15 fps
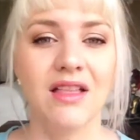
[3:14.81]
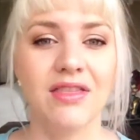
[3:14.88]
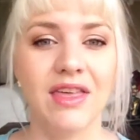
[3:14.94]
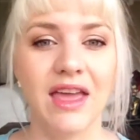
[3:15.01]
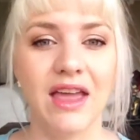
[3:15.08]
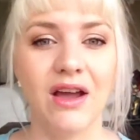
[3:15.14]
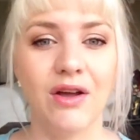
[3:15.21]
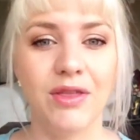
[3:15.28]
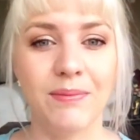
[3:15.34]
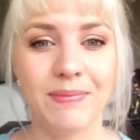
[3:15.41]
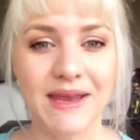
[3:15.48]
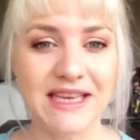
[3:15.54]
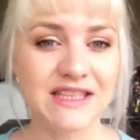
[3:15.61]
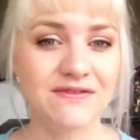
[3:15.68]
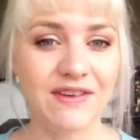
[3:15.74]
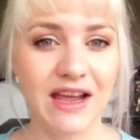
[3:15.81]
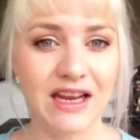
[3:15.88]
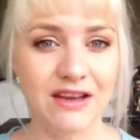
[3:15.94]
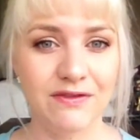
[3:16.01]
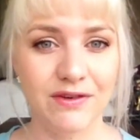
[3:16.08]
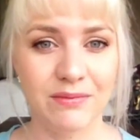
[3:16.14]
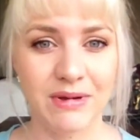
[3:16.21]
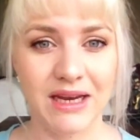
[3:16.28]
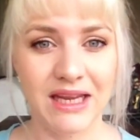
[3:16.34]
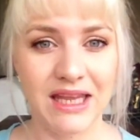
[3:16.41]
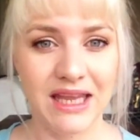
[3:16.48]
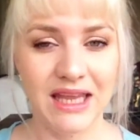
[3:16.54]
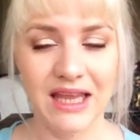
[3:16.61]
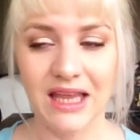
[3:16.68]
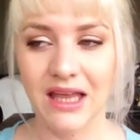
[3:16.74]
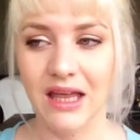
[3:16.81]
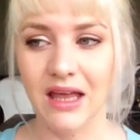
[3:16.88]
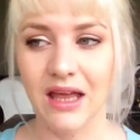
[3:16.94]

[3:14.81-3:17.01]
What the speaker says: they are the best value for money.